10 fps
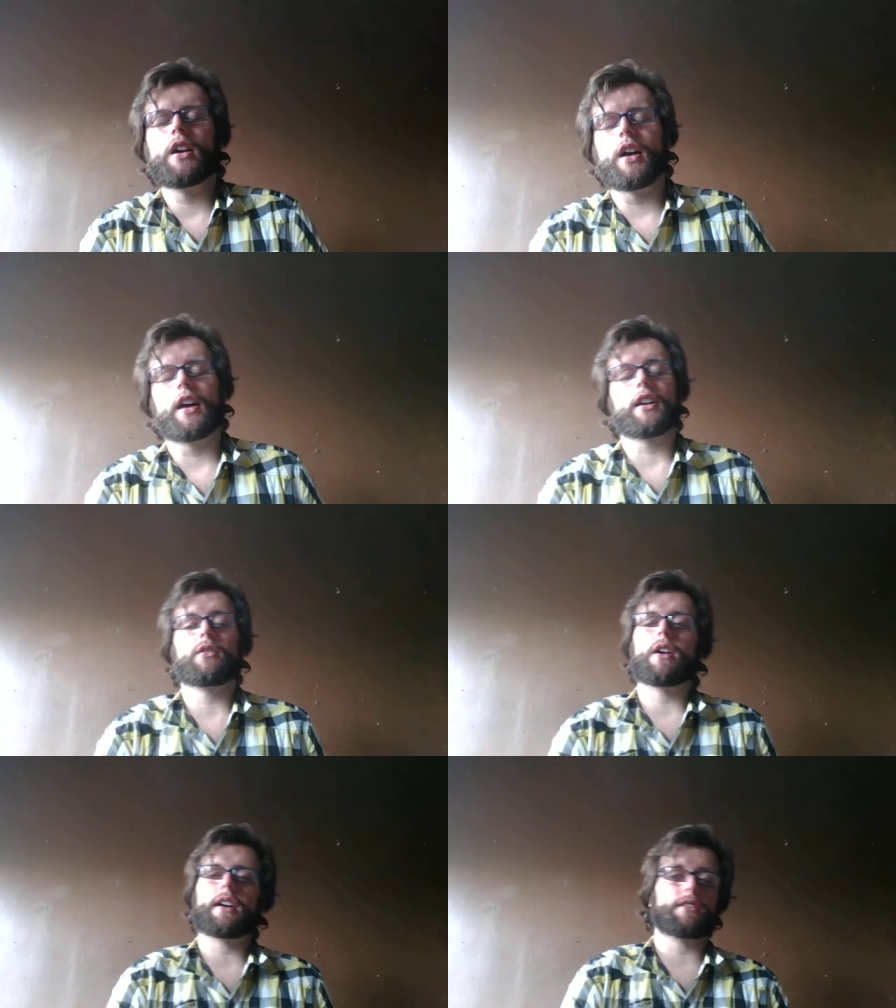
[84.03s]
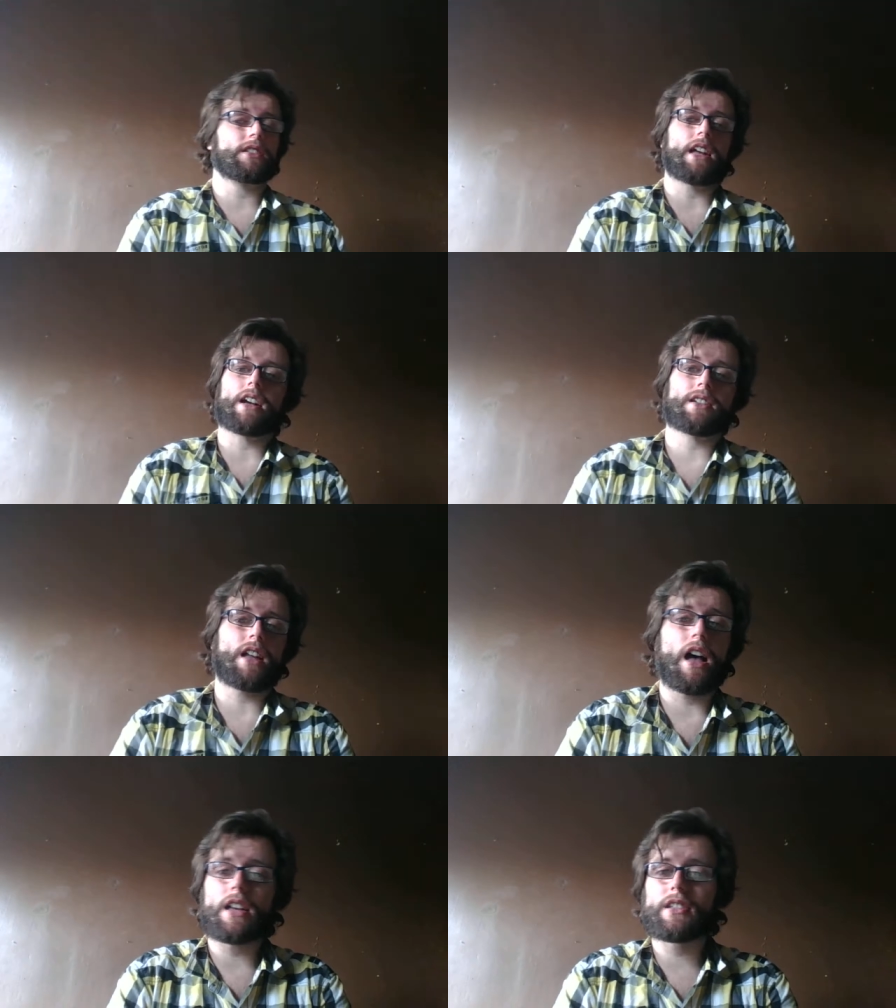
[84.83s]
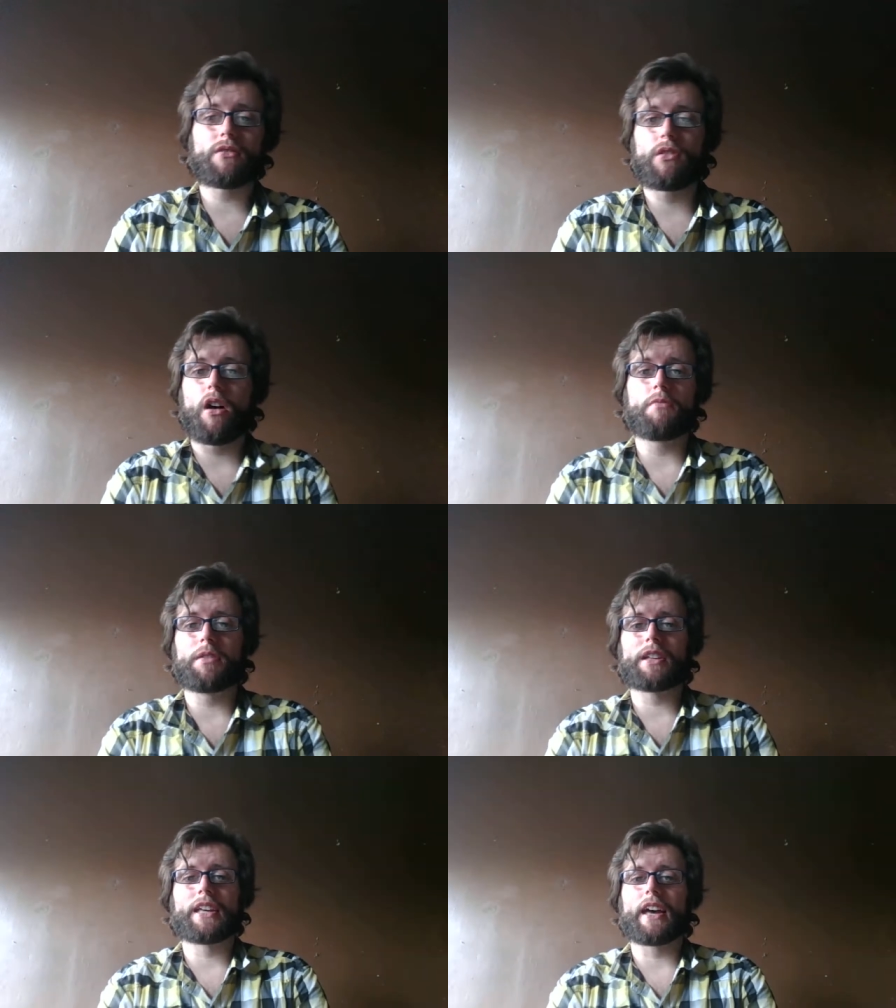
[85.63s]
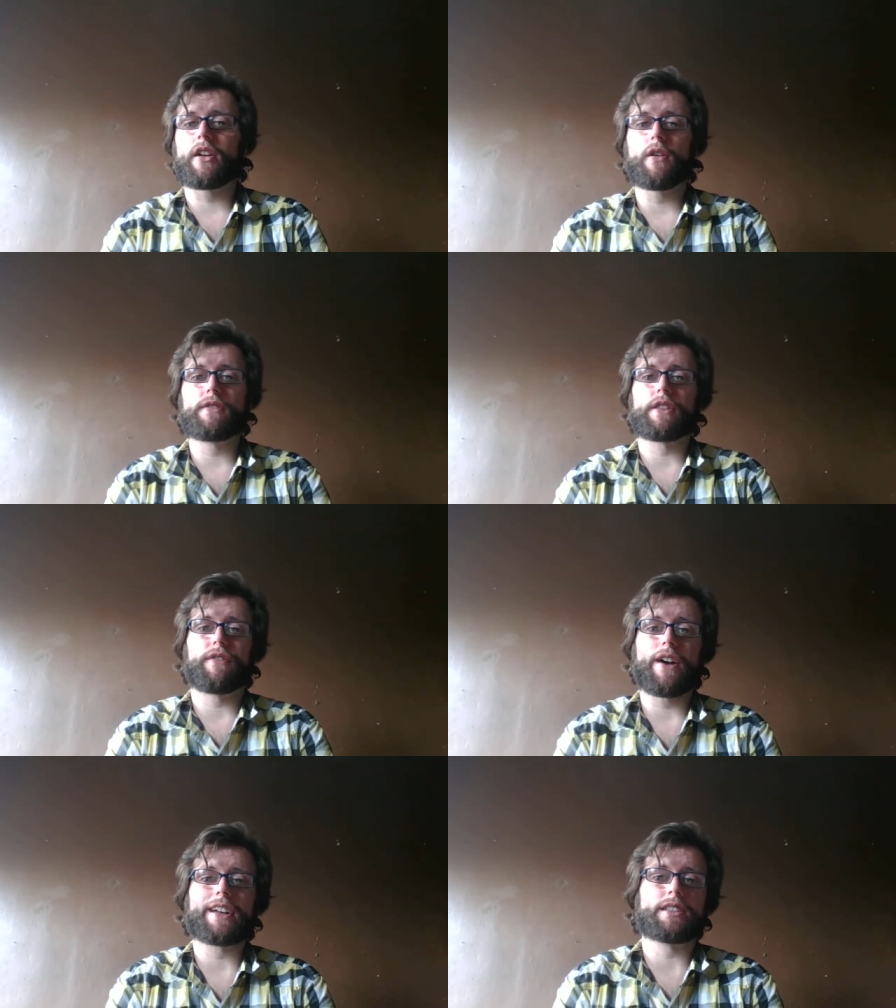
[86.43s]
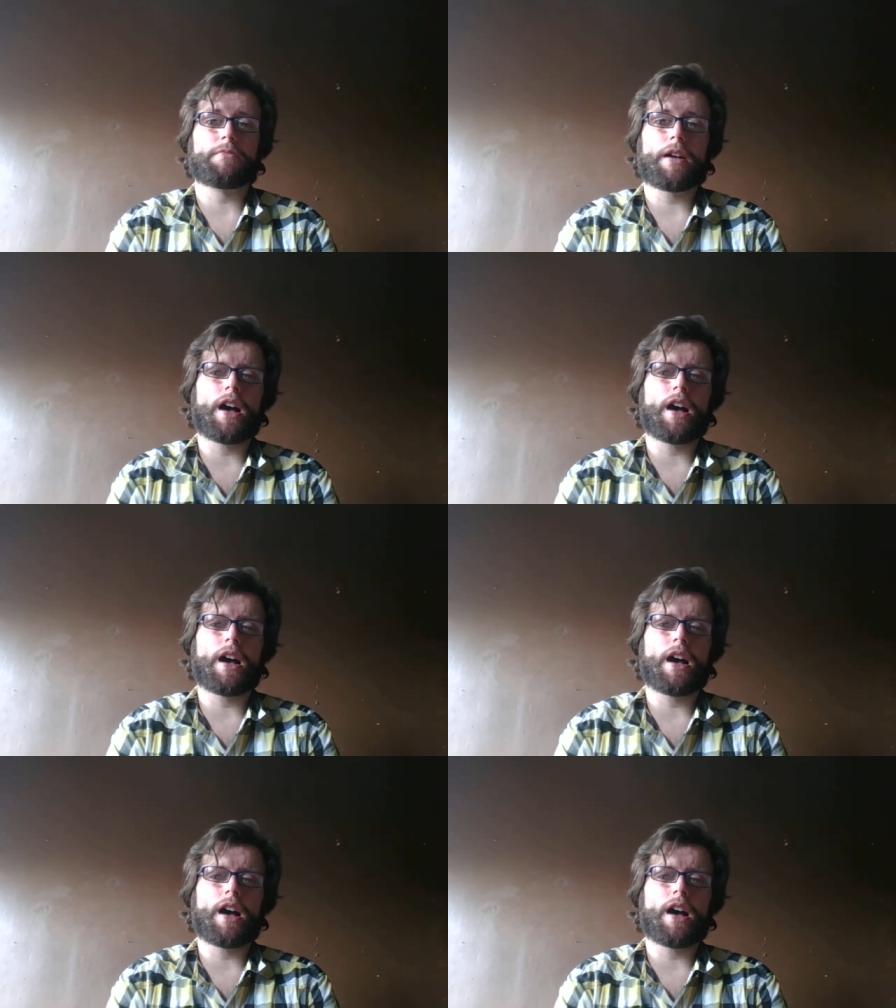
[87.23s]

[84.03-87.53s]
And quite honestly, I still can't get over the fact that